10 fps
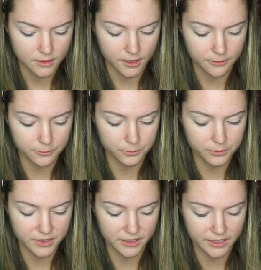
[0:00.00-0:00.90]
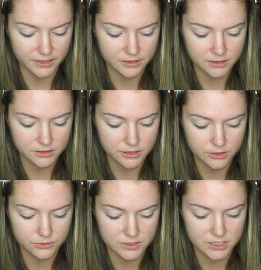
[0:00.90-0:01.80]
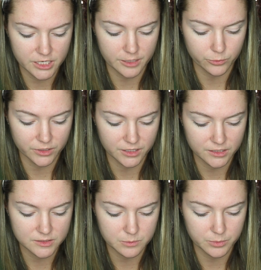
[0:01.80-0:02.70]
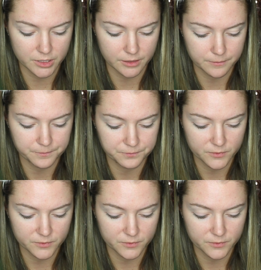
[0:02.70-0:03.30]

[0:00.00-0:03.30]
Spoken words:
I planned to use tape with this, but